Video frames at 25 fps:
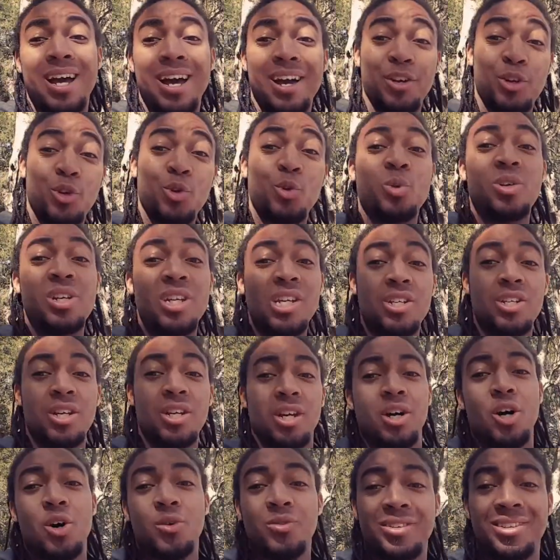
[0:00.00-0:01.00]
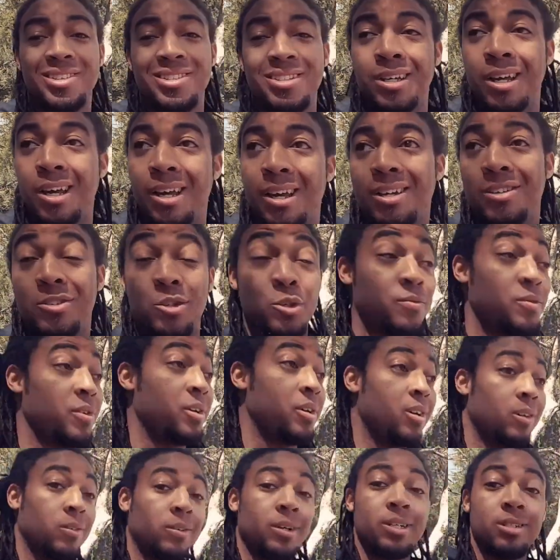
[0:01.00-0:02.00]
I do DJ on the side, so if
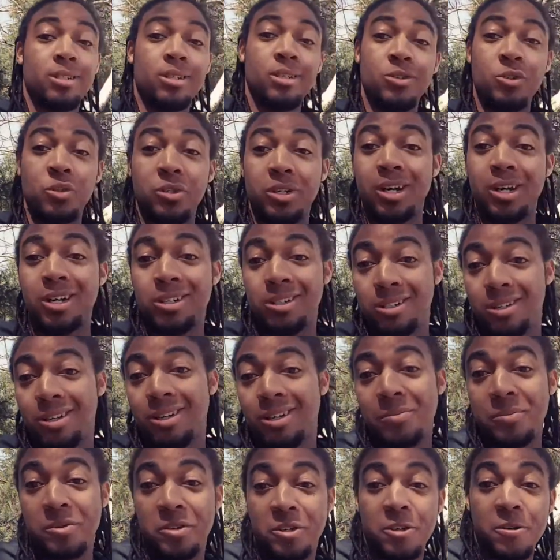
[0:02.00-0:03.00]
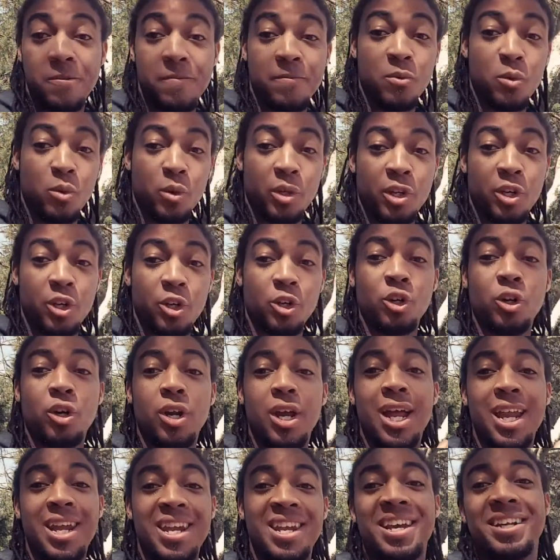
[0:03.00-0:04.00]
you're interested, you guys should hit me up for your
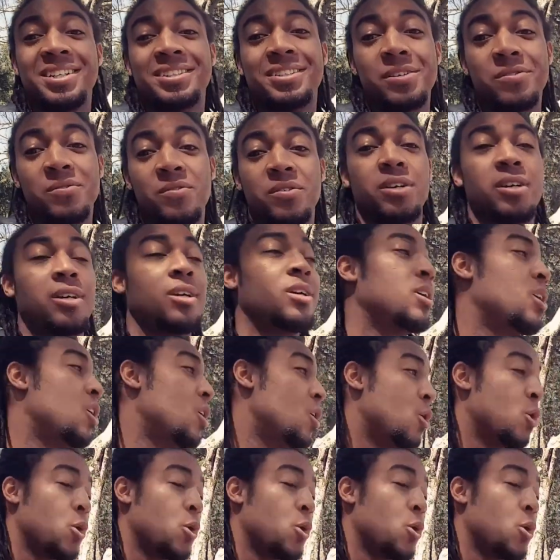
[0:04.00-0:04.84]
next event,